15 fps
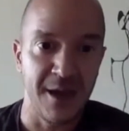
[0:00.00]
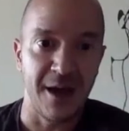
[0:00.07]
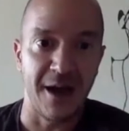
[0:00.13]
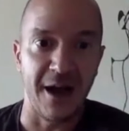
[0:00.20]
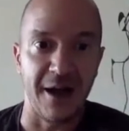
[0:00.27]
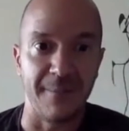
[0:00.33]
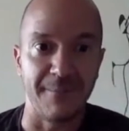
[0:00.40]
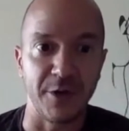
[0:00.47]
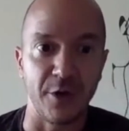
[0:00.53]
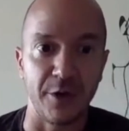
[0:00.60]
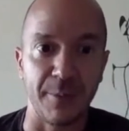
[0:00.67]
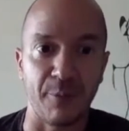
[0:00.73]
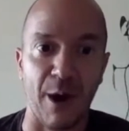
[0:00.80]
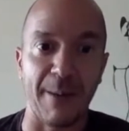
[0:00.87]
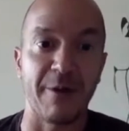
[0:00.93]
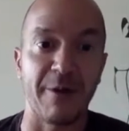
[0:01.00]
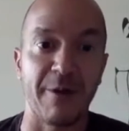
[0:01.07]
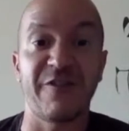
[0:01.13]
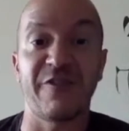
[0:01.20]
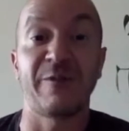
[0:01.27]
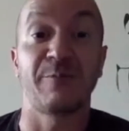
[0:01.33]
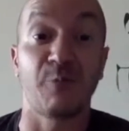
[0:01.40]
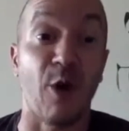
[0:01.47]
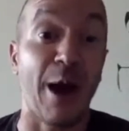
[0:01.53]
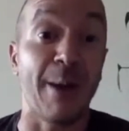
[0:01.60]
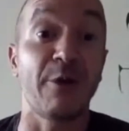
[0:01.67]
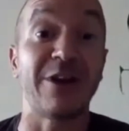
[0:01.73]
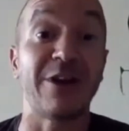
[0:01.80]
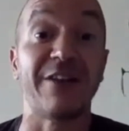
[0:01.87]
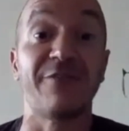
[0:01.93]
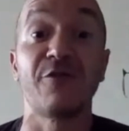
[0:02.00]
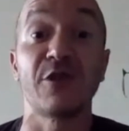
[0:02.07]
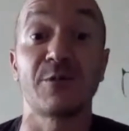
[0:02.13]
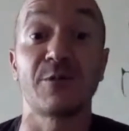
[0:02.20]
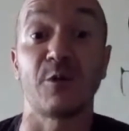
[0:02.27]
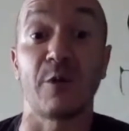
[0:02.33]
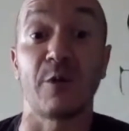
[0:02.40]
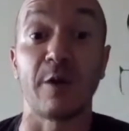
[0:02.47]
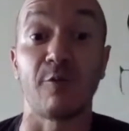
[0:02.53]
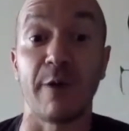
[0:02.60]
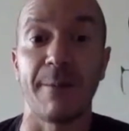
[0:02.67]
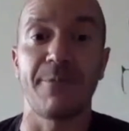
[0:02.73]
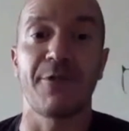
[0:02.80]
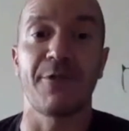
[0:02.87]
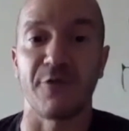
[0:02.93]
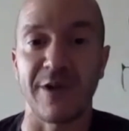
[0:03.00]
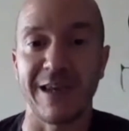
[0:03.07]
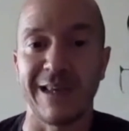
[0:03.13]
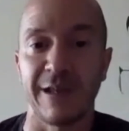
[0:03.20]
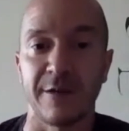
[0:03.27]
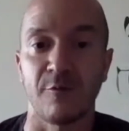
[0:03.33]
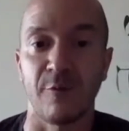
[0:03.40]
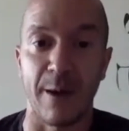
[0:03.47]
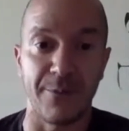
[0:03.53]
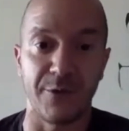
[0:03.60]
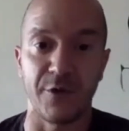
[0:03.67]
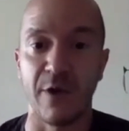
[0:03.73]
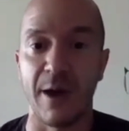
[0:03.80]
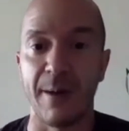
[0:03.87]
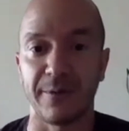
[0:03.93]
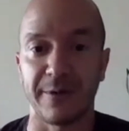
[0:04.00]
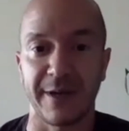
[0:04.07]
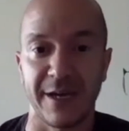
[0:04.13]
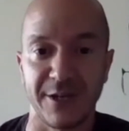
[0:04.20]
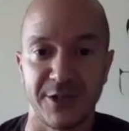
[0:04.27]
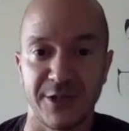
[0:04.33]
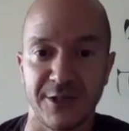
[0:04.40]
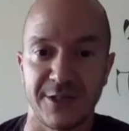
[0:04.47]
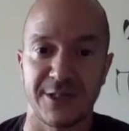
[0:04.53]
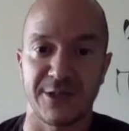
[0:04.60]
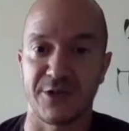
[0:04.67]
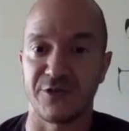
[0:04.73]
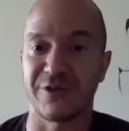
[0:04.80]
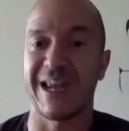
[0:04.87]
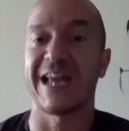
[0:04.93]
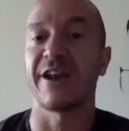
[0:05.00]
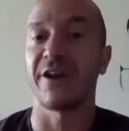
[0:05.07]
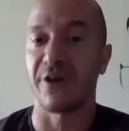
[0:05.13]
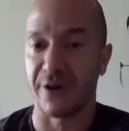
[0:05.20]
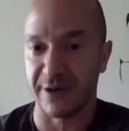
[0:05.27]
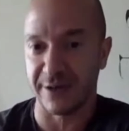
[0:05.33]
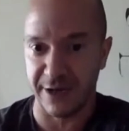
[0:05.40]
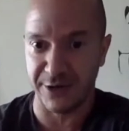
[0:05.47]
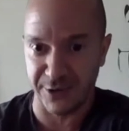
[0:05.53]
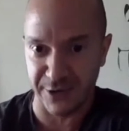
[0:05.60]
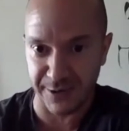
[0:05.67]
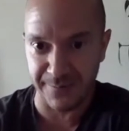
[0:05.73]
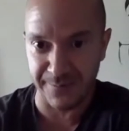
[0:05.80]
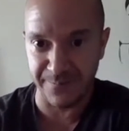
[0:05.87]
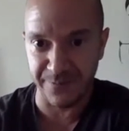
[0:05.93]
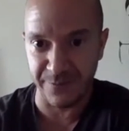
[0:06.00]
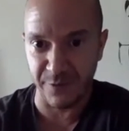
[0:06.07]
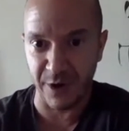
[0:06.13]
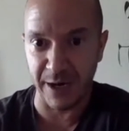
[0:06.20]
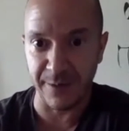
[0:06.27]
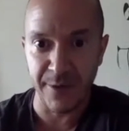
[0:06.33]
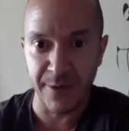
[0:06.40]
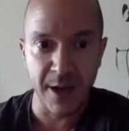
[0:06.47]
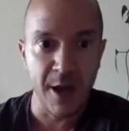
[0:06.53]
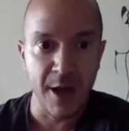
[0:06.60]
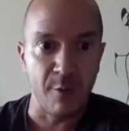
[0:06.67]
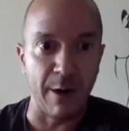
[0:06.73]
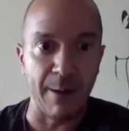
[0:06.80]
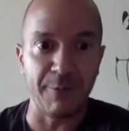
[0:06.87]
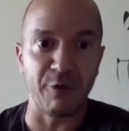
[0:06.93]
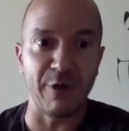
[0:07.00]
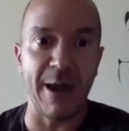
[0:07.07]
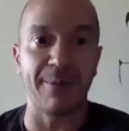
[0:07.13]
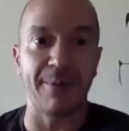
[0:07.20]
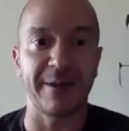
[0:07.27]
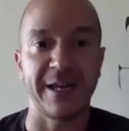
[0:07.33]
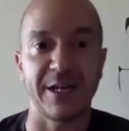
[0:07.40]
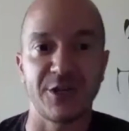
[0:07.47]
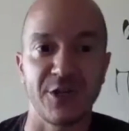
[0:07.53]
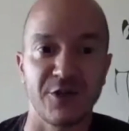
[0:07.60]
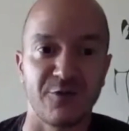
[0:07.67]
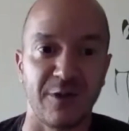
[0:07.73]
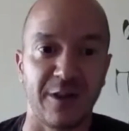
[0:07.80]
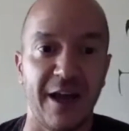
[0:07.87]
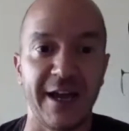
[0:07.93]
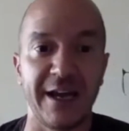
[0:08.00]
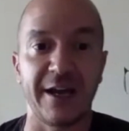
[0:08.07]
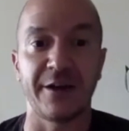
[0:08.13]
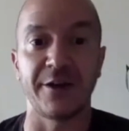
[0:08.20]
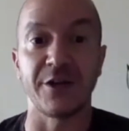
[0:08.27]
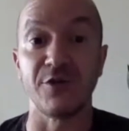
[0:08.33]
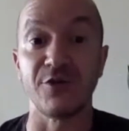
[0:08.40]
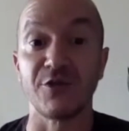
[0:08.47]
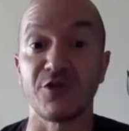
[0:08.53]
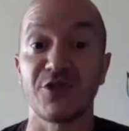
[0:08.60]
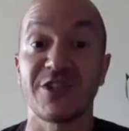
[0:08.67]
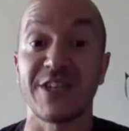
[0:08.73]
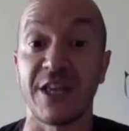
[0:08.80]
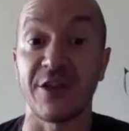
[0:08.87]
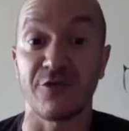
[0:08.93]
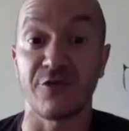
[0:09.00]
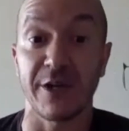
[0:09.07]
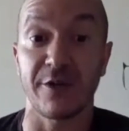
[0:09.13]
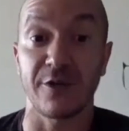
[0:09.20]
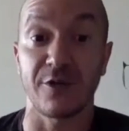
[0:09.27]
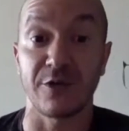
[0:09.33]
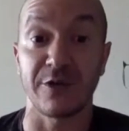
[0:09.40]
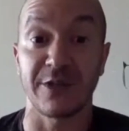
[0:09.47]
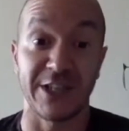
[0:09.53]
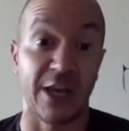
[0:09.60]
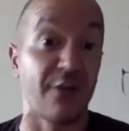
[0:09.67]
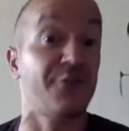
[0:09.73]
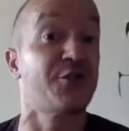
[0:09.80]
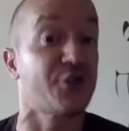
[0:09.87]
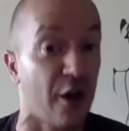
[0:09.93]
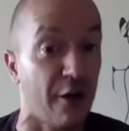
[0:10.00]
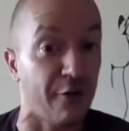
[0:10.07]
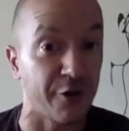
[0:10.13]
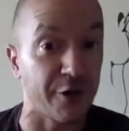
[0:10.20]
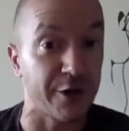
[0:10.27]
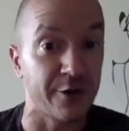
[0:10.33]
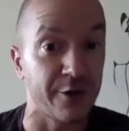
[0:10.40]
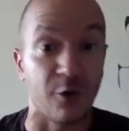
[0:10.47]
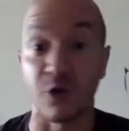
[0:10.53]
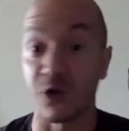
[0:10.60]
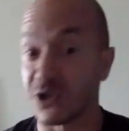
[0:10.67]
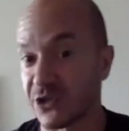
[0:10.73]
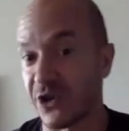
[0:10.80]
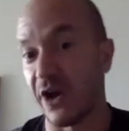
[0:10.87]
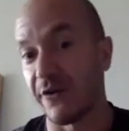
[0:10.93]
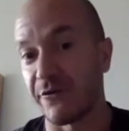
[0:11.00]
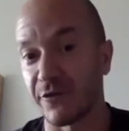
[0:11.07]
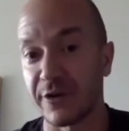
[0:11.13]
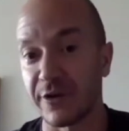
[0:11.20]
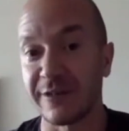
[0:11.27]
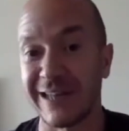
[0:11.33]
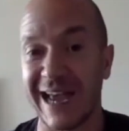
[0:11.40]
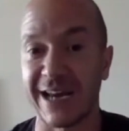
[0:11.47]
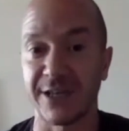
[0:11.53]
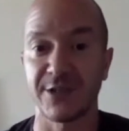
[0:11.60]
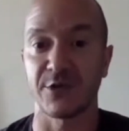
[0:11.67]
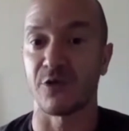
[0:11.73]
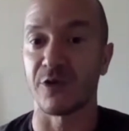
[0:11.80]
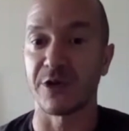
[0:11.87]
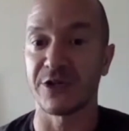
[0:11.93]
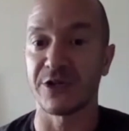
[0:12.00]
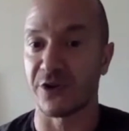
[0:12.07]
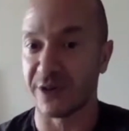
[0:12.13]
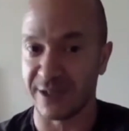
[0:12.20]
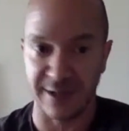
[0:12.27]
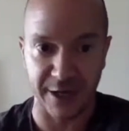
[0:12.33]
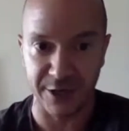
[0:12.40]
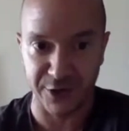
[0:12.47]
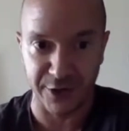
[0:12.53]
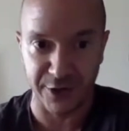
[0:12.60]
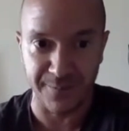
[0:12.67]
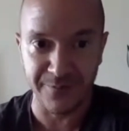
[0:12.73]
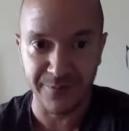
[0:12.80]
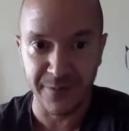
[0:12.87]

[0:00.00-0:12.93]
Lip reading: The primary difference between Web3 and Web2 applications is their data architecture, right? Web3 applications rely on a user-centric, self-sovereign or sovereign data storage architecture.